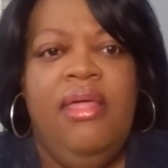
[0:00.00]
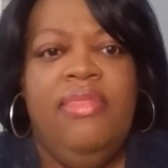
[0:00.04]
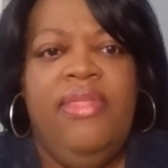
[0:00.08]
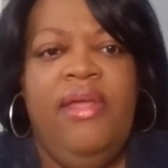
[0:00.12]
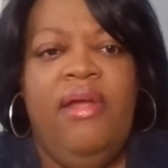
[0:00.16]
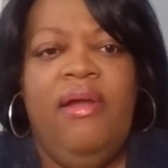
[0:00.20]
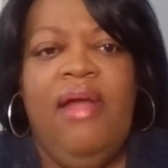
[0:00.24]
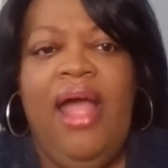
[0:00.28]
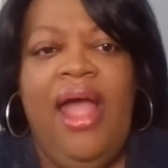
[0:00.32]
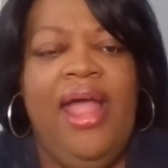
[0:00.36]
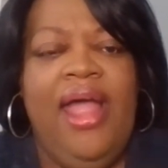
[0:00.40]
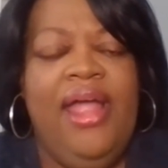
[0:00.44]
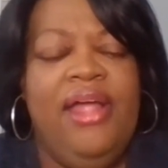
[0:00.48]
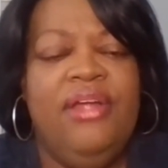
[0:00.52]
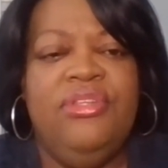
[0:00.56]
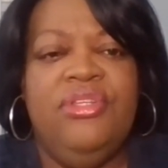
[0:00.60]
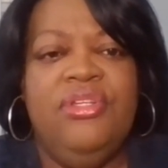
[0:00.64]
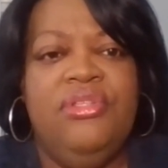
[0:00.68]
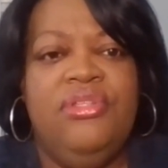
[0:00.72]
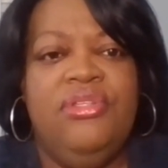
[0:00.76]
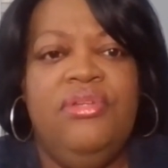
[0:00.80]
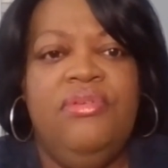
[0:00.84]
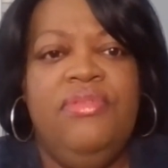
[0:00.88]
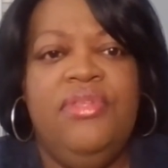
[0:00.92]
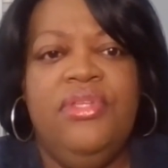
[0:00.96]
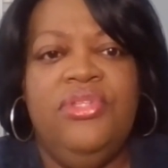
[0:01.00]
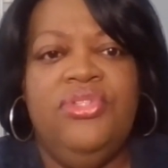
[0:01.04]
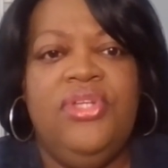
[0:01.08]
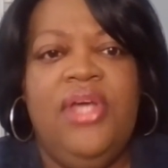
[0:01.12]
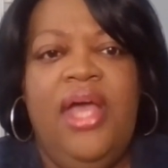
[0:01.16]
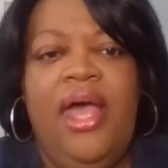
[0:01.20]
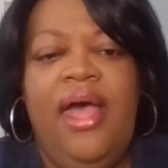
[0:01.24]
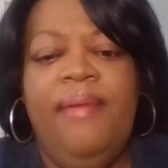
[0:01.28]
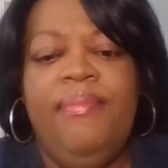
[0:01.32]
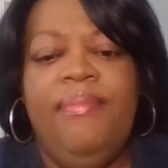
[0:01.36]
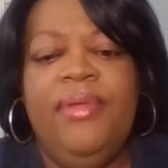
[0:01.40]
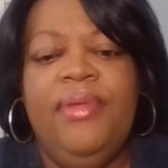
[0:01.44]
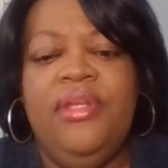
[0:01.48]
They're hired to do the
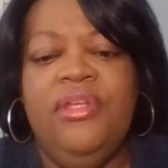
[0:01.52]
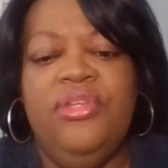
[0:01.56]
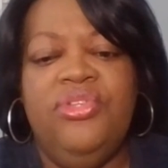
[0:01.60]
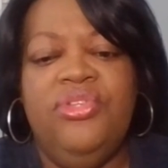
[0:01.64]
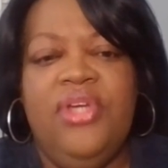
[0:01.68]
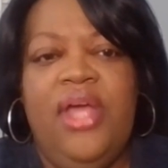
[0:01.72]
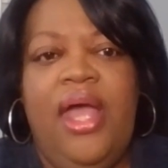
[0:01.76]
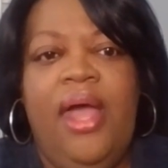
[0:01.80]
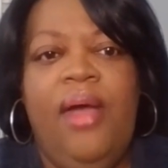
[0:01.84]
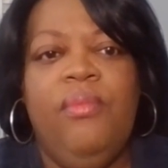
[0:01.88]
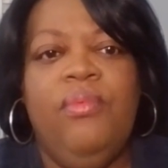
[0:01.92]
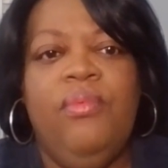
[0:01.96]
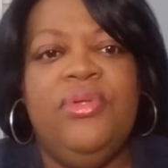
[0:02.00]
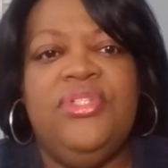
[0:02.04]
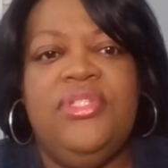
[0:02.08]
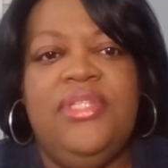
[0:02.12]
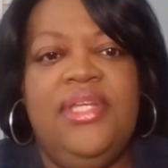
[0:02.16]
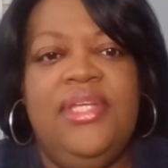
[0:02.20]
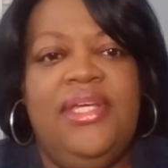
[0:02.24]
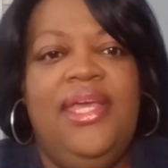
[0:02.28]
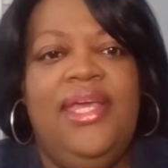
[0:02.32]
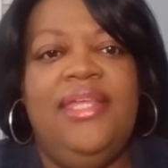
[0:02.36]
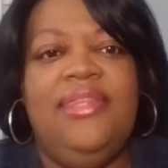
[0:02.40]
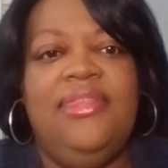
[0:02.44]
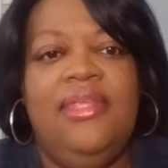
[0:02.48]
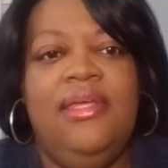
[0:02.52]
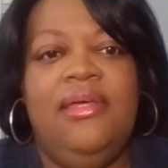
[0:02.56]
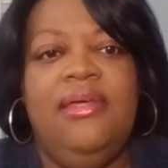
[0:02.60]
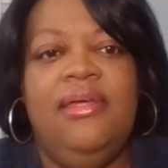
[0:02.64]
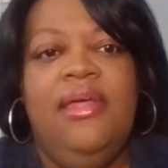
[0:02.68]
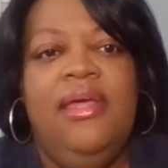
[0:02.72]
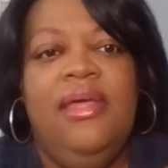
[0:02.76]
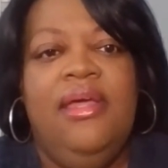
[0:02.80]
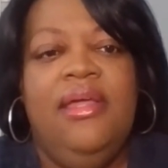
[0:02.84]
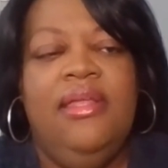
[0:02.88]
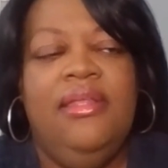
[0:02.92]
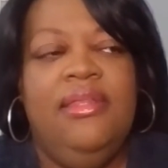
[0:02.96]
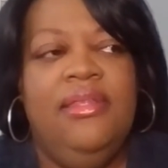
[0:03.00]
job, and the job was to get the
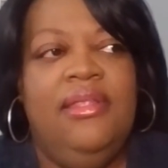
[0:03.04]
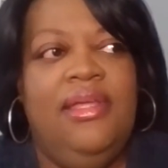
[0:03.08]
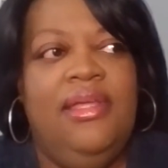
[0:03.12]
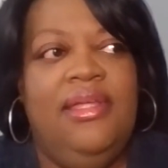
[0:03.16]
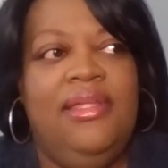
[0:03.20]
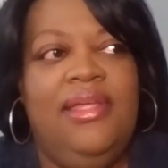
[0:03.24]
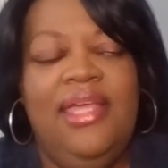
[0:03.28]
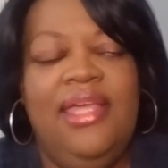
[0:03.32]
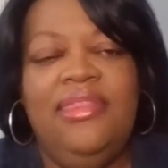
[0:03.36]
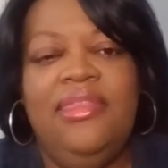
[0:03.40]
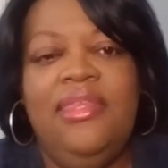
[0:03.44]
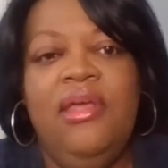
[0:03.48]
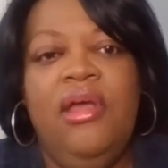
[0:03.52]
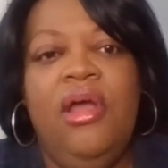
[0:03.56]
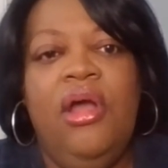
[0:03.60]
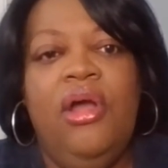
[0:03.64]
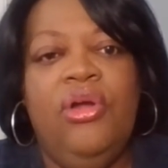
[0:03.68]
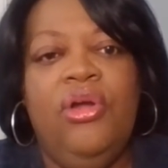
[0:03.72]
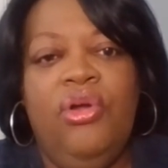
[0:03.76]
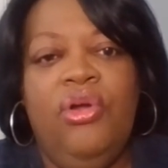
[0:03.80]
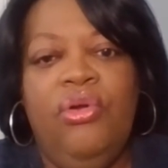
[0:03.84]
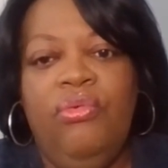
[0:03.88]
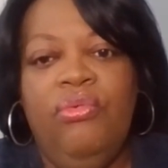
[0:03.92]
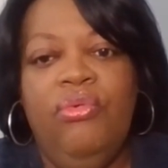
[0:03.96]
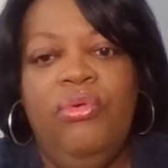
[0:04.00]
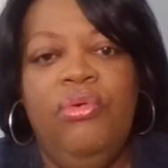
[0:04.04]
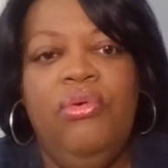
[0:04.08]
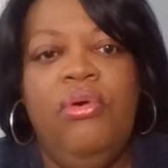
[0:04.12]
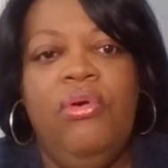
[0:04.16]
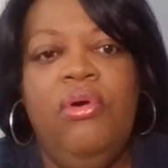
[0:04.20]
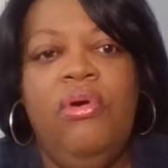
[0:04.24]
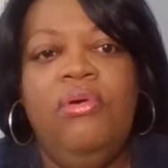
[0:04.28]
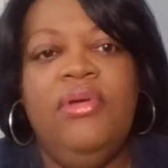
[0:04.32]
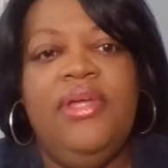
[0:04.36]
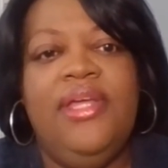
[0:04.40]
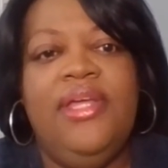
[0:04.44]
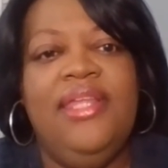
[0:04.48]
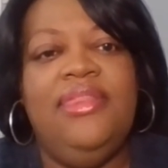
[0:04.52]

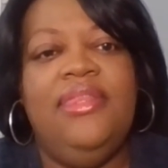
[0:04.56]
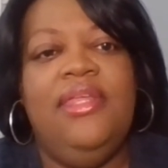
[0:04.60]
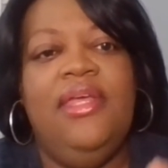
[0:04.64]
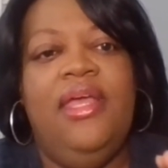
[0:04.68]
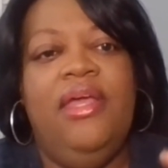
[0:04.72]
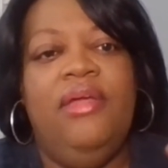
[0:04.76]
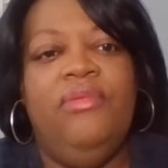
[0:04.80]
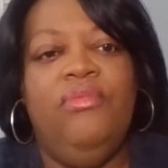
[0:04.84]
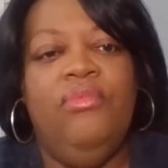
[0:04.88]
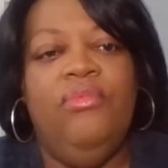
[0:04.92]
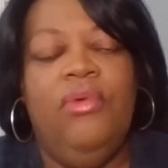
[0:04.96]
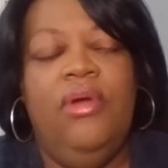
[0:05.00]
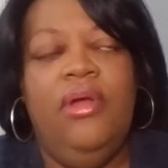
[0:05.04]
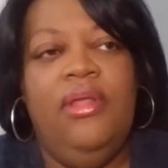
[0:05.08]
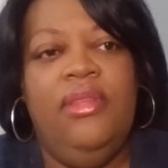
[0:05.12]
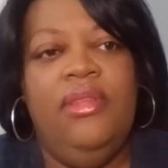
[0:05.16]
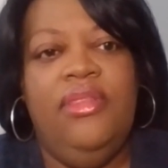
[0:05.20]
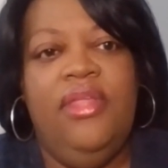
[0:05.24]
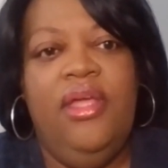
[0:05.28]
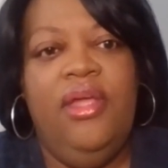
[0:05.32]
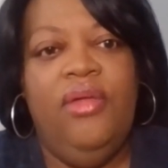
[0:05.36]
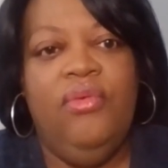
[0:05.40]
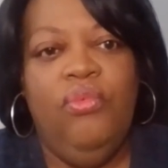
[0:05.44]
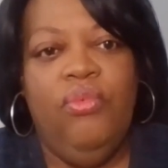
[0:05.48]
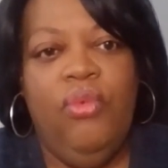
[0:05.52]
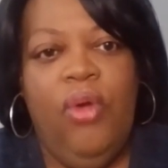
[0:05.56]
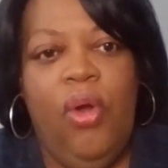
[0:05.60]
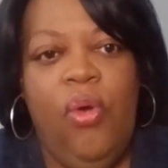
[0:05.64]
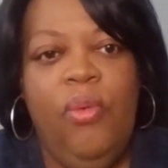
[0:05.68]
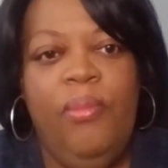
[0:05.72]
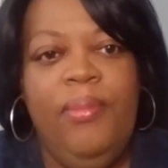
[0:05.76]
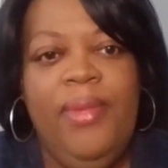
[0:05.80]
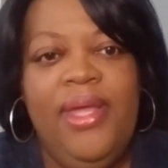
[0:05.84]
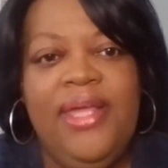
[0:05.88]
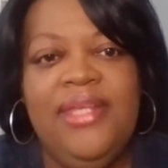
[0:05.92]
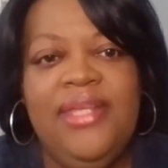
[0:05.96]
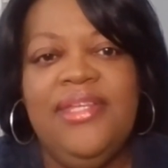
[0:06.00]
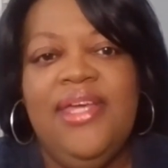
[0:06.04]
accrual, get the
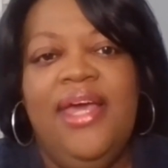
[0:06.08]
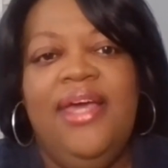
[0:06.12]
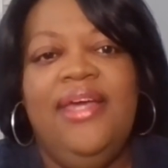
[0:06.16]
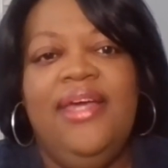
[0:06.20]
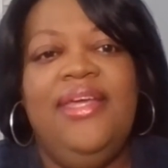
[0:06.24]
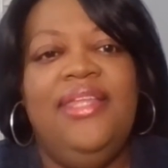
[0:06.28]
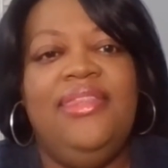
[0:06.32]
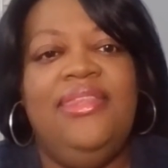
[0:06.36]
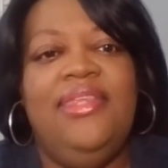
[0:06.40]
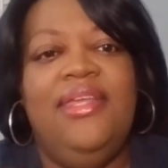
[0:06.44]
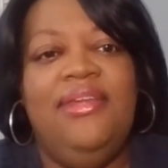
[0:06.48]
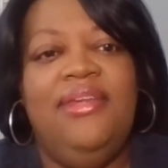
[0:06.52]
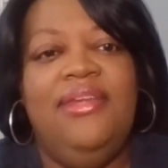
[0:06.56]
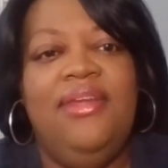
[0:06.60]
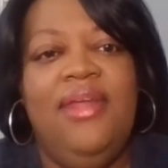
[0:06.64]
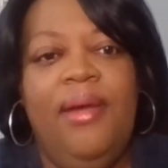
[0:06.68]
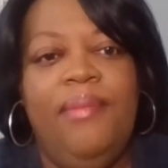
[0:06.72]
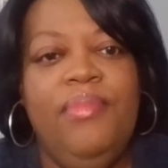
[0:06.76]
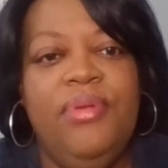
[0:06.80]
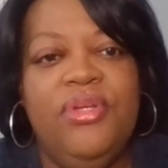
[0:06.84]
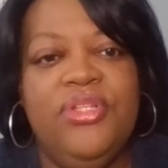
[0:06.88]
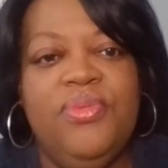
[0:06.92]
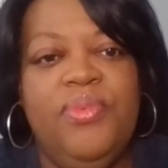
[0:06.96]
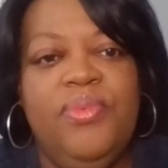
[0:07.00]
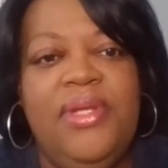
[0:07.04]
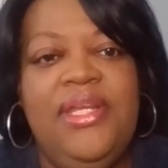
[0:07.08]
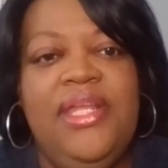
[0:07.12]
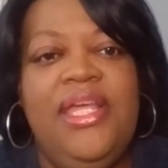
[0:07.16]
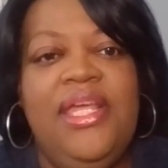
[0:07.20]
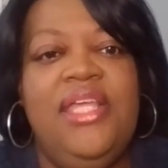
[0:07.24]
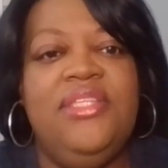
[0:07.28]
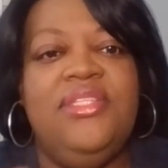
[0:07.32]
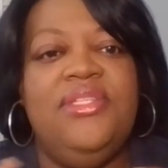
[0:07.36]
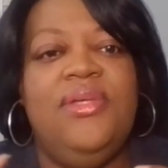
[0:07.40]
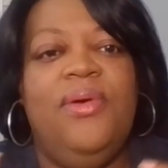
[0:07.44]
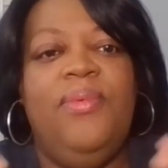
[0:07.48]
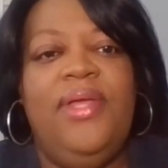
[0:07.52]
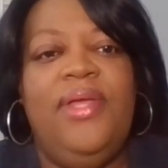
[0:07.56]
enrollment, get the numbers we
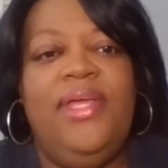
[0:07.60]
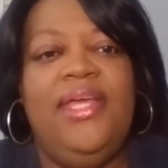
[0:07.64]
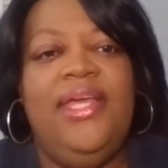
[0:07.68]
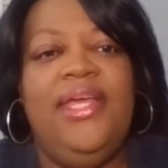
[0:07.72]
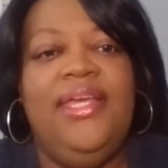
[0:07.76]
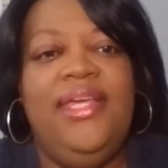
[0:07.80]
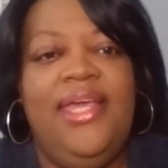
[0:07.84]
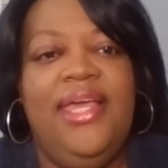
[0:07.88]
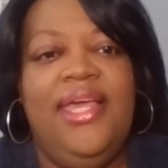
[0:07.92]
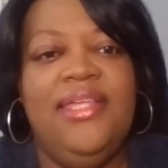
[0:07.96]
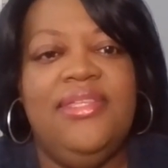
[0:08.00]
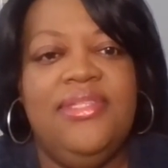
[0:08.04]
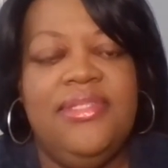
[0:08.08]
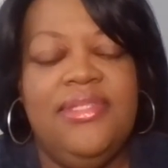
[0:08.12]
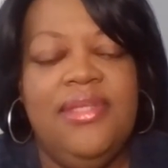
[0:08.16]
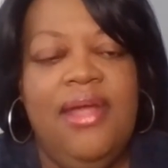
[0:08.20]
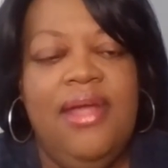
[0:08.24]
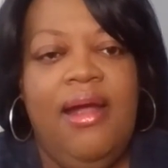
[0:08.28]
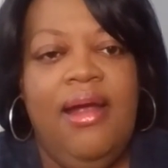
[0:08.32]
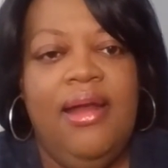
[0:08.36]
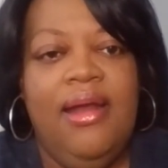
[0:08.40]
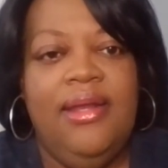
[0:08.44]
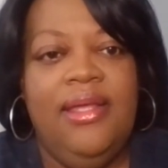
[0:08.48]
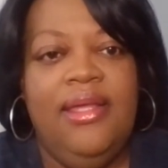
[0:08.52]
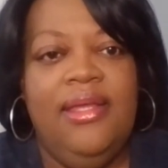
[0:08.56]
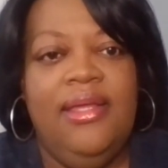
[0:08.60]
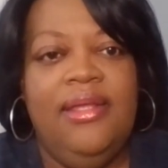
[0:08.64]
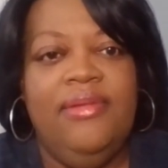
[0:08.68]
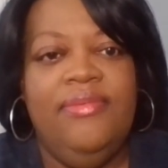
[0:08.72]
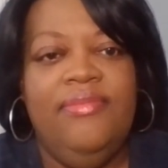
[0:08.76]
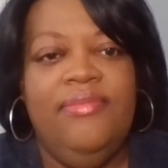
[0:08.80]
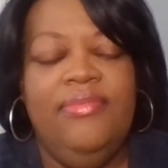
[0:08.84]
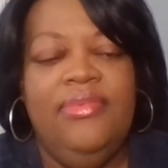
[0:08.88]
need so we can get started.